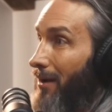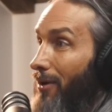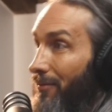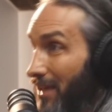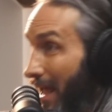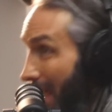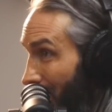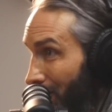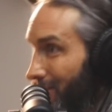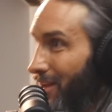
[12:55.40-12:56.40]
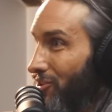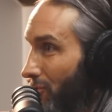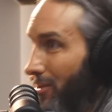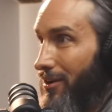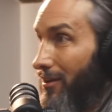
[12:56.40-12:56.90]
my wife's aunt was teacher
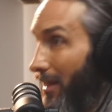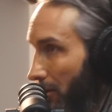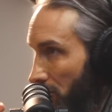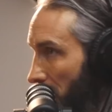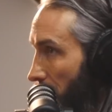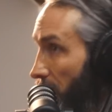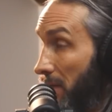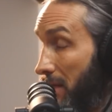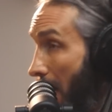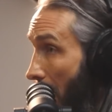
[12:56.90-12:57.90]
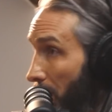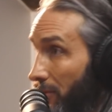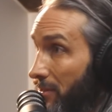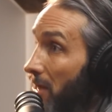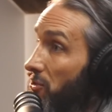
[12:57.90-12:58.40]
of the year, like some
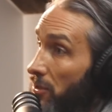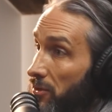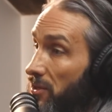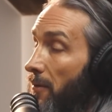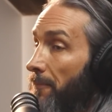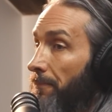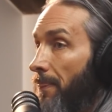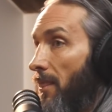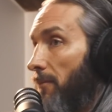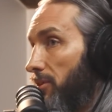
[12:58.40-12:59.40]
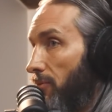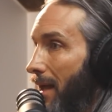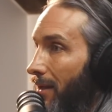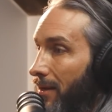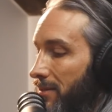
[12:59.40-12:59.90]
phenomenal teachers. But the
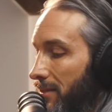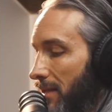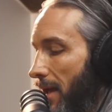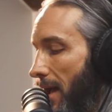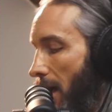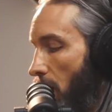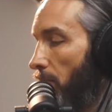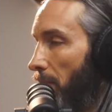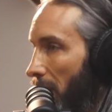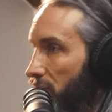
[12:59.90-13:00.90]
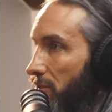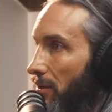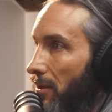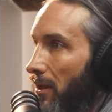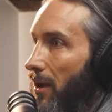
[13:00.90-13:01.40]
reality is, it's how much
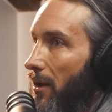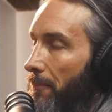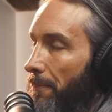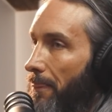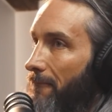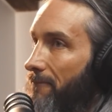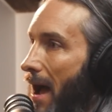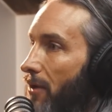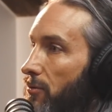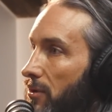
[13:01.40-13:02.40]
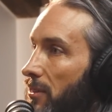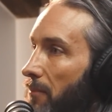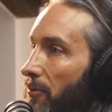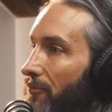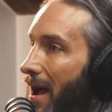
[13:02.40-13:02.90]
um, value can
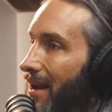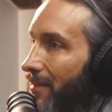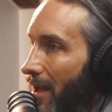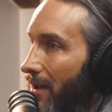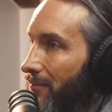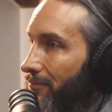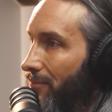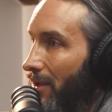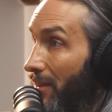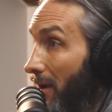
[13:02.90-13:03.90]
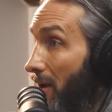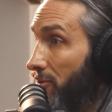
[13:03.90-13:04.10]
they provide in that in that mm-hmm.